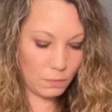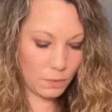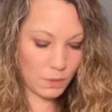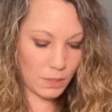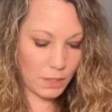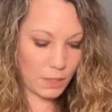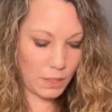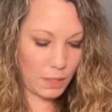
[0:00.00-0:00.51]

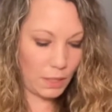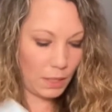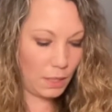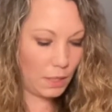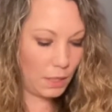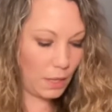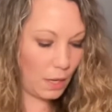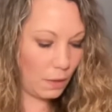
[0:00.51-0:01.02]
was like in
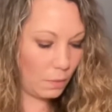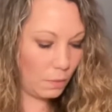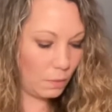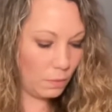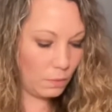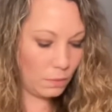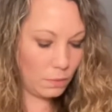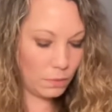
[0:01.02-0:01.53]
and out
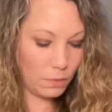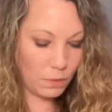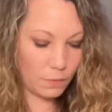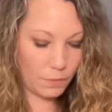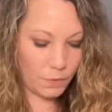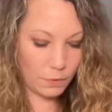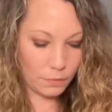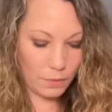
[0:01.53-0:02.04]

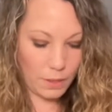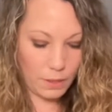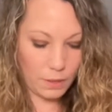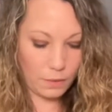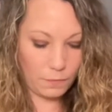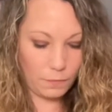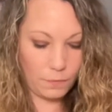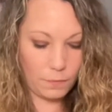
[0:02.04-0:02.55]
of your
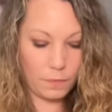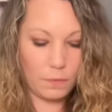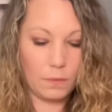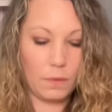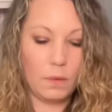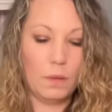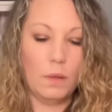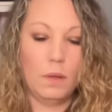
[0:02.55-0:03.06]
life,
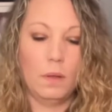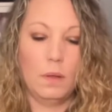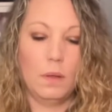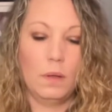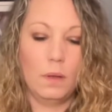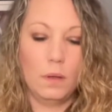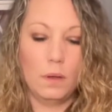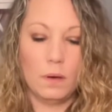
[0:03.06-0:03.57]

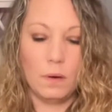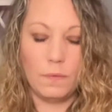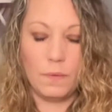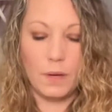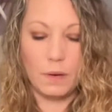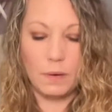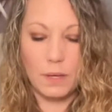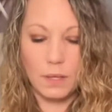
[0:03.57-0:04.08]
or
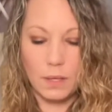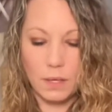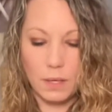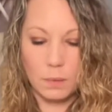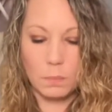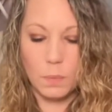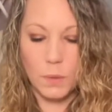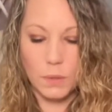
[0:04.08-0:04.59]
very like
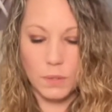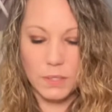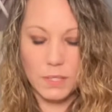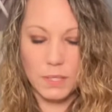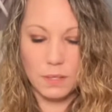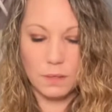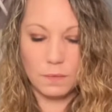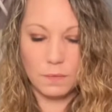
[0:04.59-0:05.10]

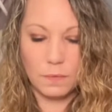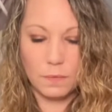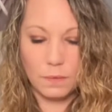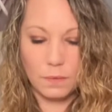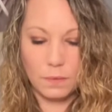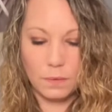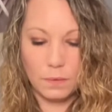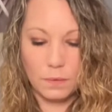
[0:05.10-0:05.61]
impulsive,
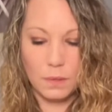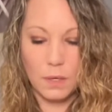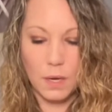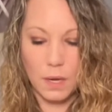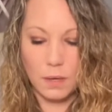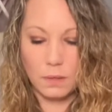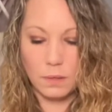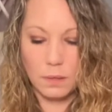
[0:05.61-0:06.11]

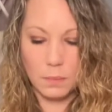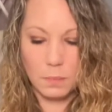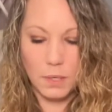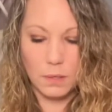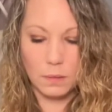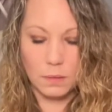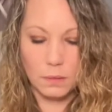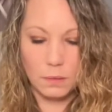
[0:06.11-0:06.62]

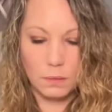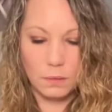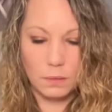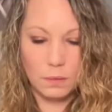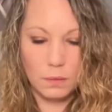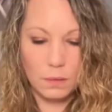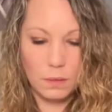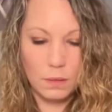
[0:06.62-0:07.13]
non-committal,
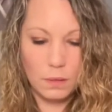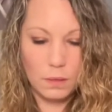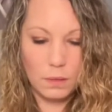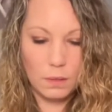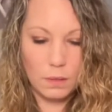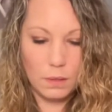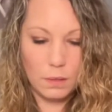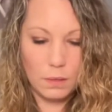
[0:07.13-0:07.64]

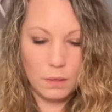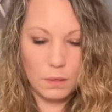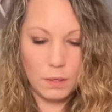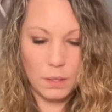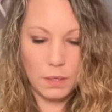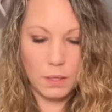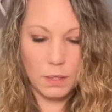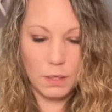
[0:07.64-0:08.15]

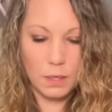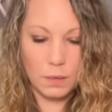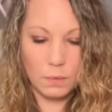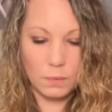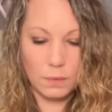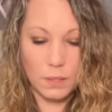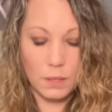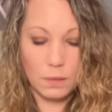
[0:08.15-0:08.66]
in and
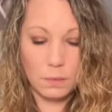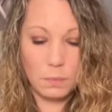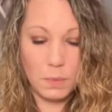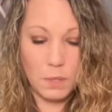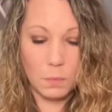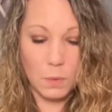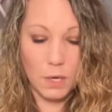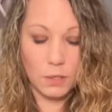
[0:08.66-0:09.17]
out. They could be
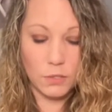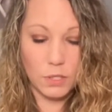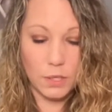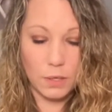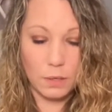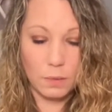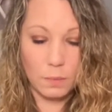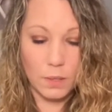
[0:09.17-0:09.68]
watching
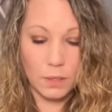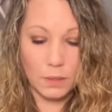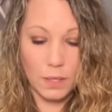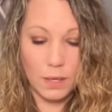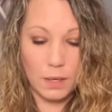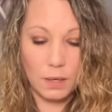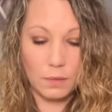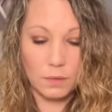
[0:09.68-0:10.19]
you
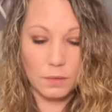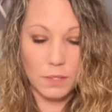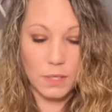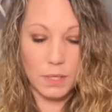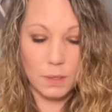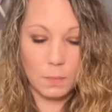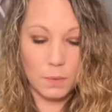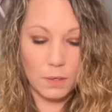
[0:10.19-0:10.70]
online or
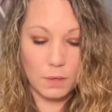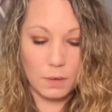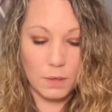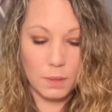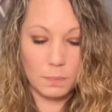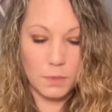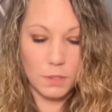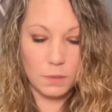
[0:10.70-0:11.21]
seeing what you're
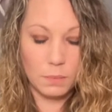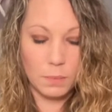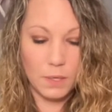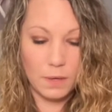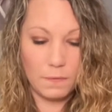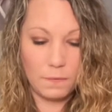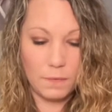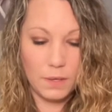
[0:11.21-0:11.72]
up to, but I
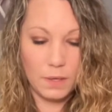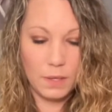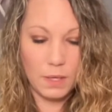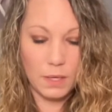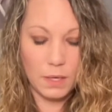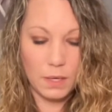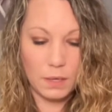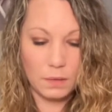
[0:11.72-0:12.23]
feel
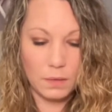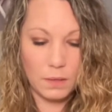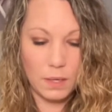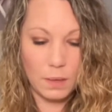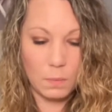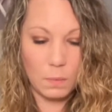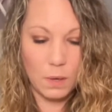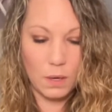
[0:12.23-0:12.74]
like they
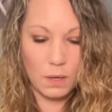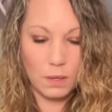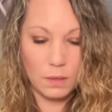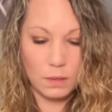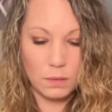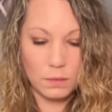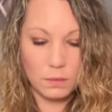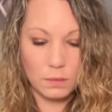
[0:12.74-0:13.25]
want